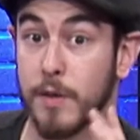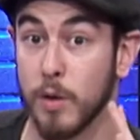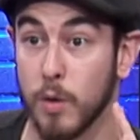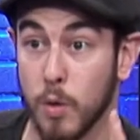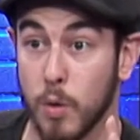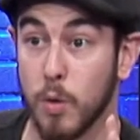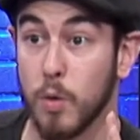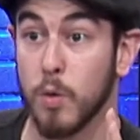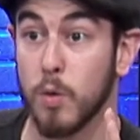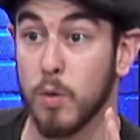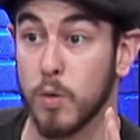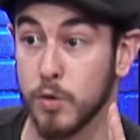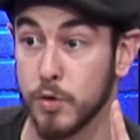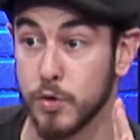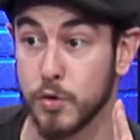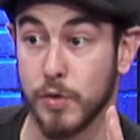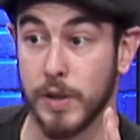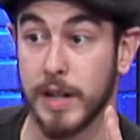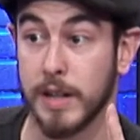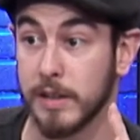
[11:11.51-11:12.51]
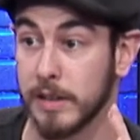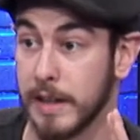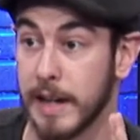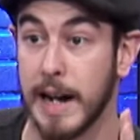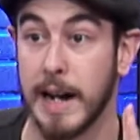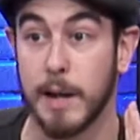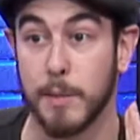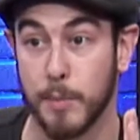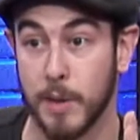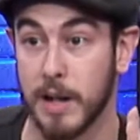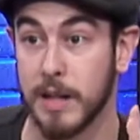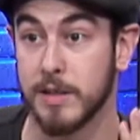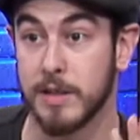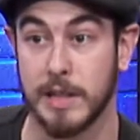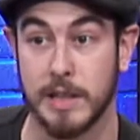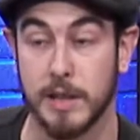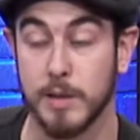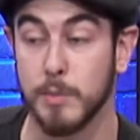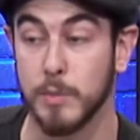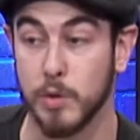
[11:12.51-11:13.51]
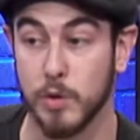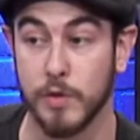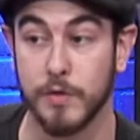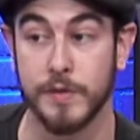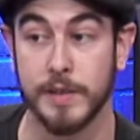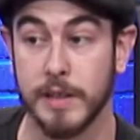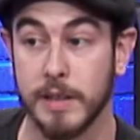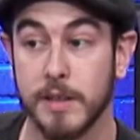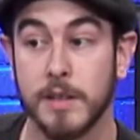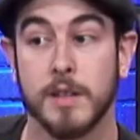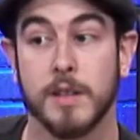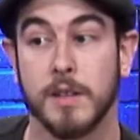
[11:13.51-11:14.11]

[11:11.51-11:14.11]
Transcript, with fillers: whole trailer and pop in the movie.